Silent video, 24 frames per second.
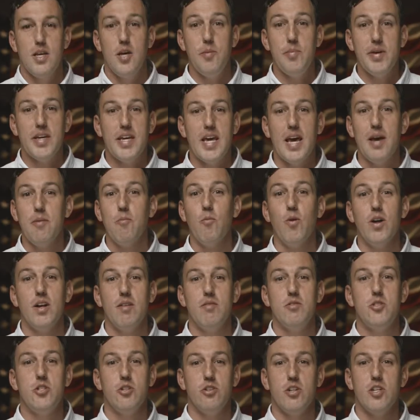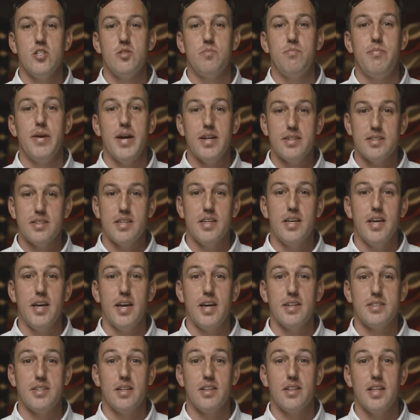He became one of Judah's best
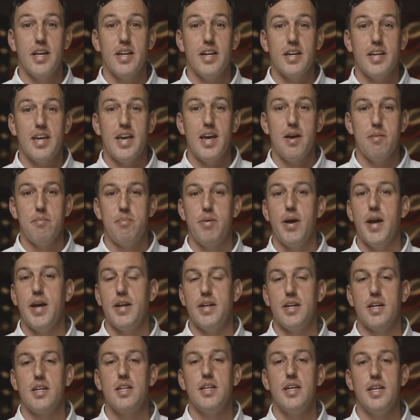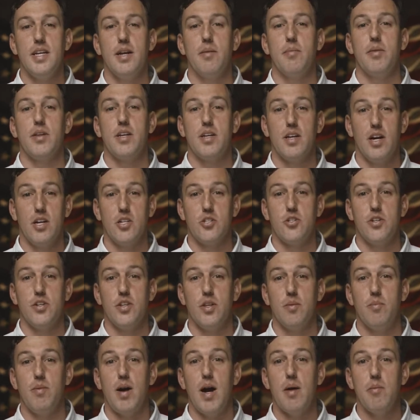kings and led a campaign to clean up the country. And
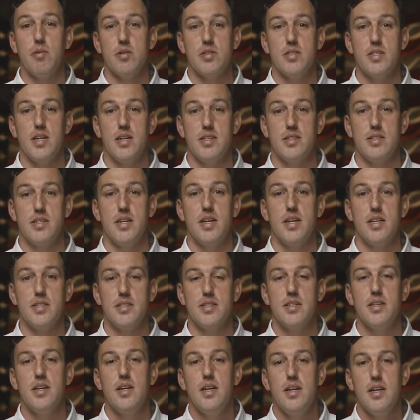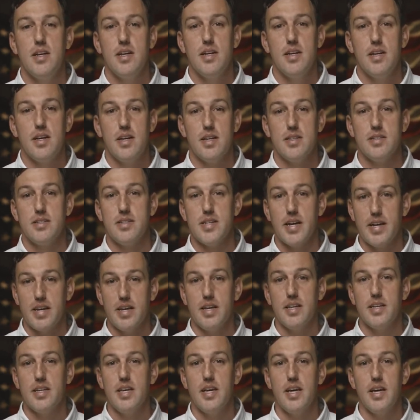the Bible says this in
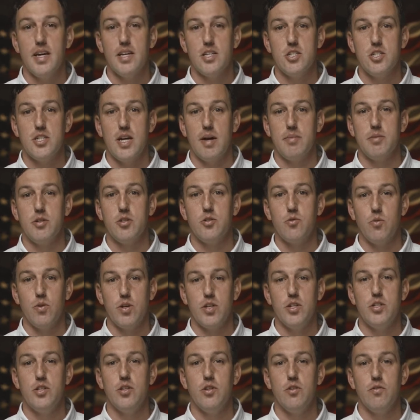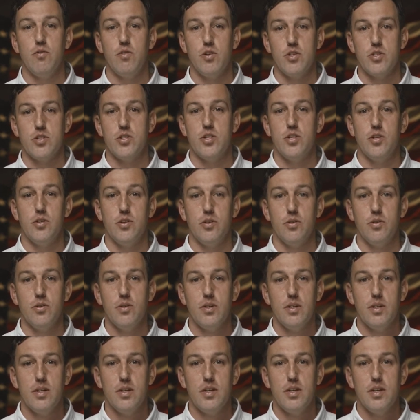2 Kings chapter 22 verse
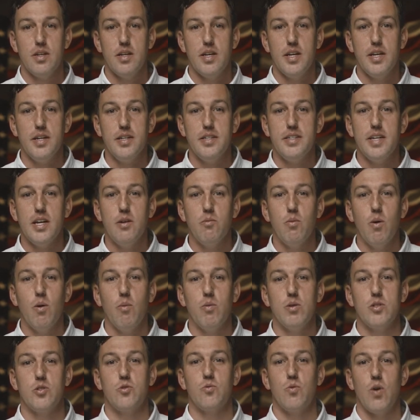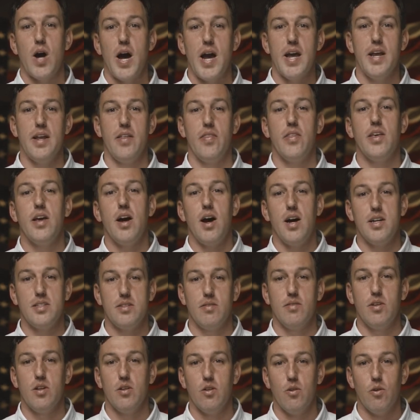2. He did what was right in the eyes
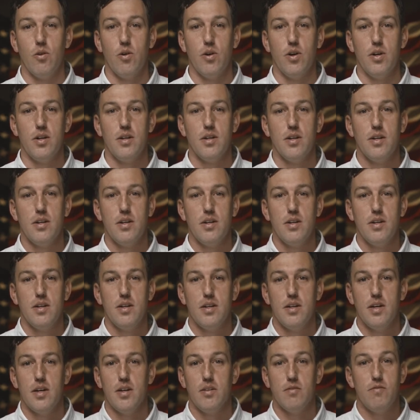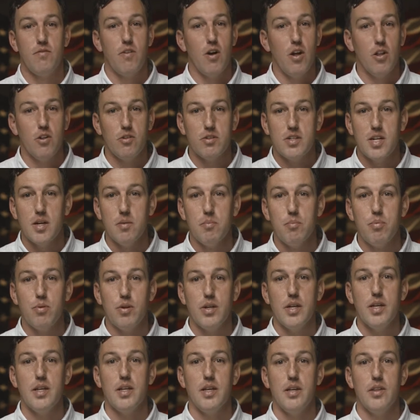of the Lord and followed
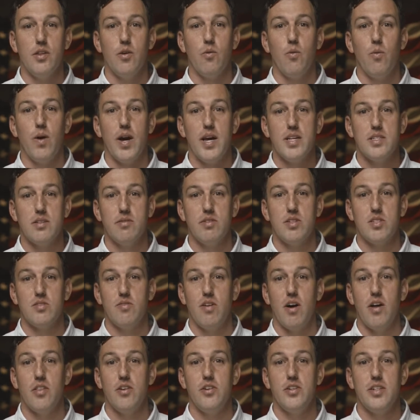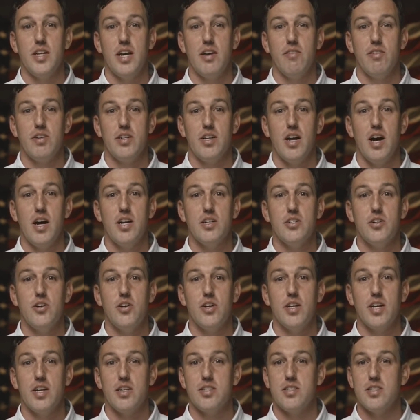completely the ways of his father David, not
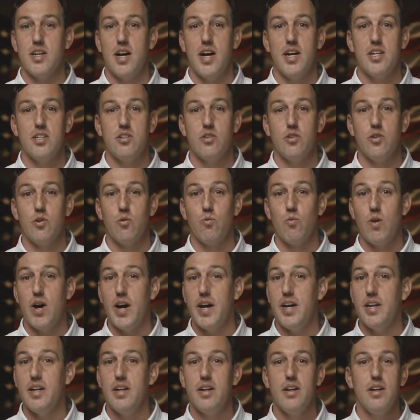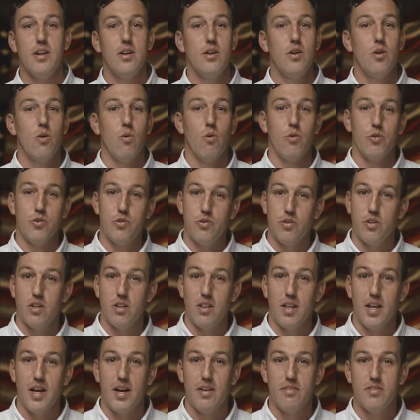turning aside to the right or to the
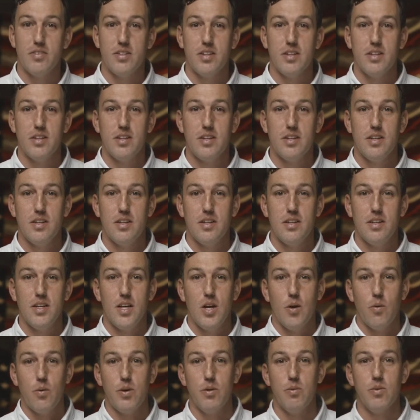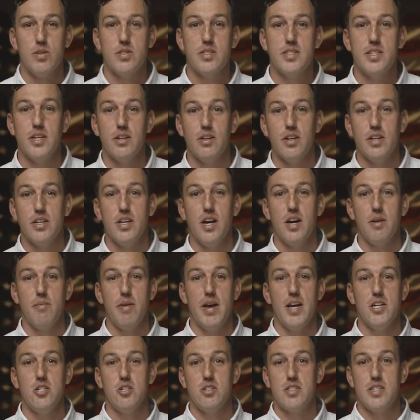left. When he was still a young
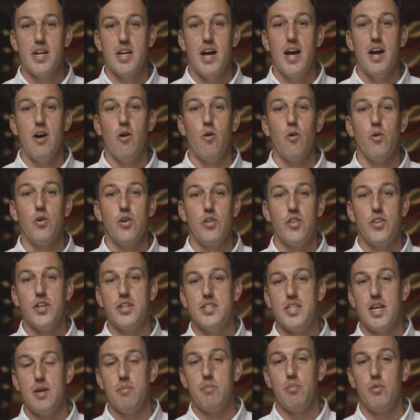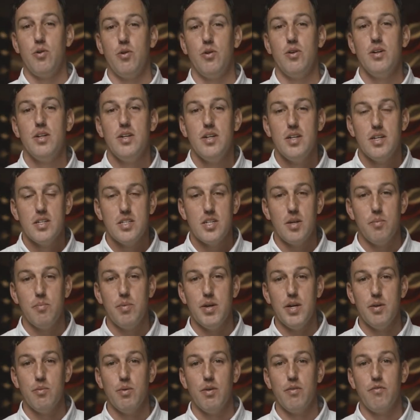man, Josiah ordered the temple to
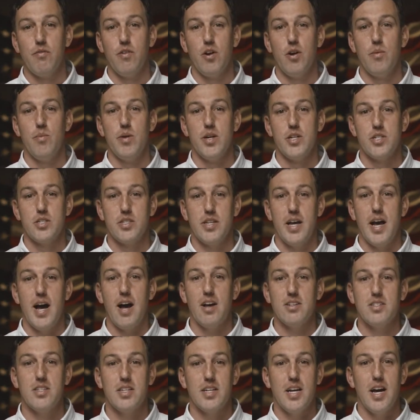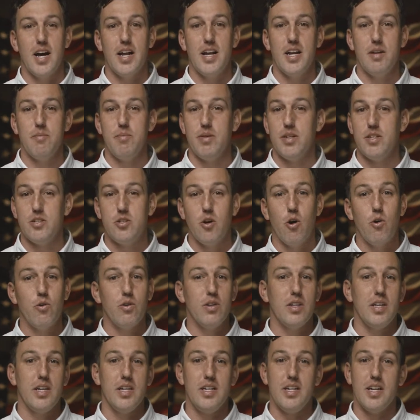be refurbished. The house of God had been
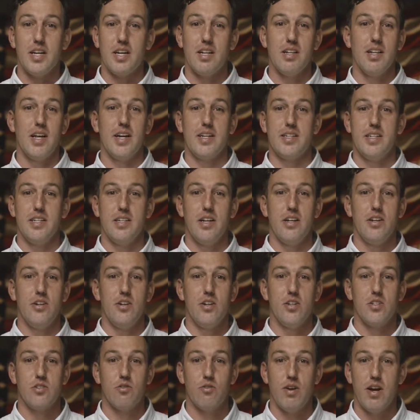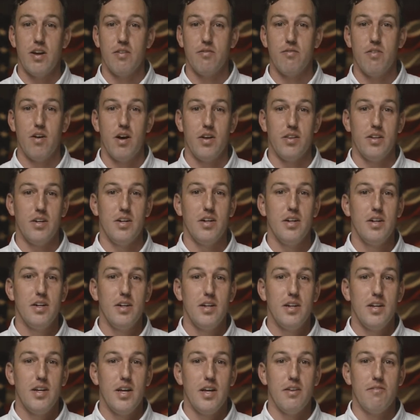totally neglected under his grandfather.
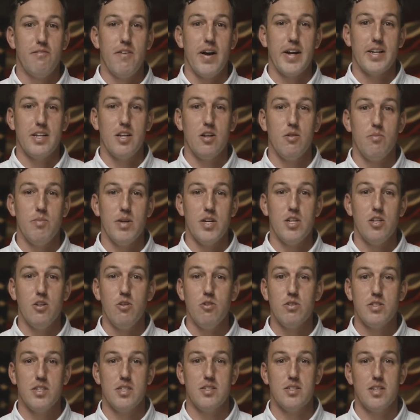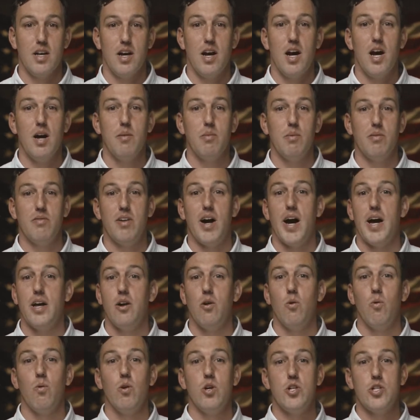In fact, it had been used as a hub of
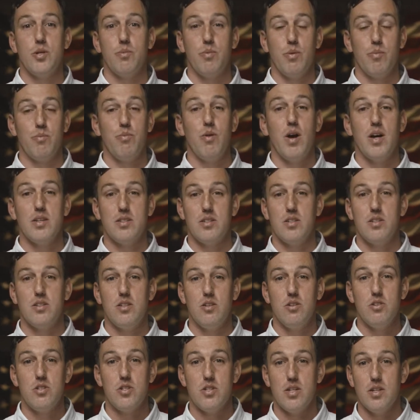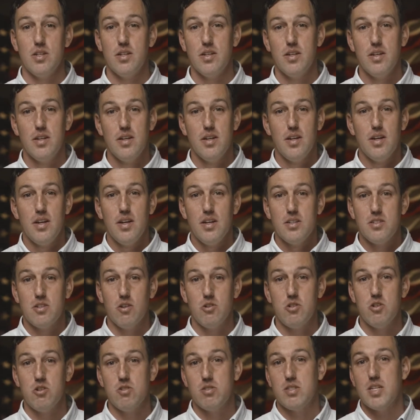idol worship and prostitution. So
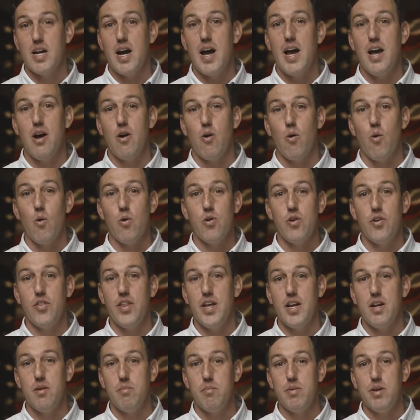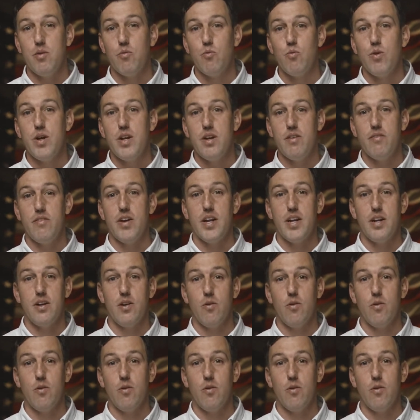Josiah ordered that it be renovated.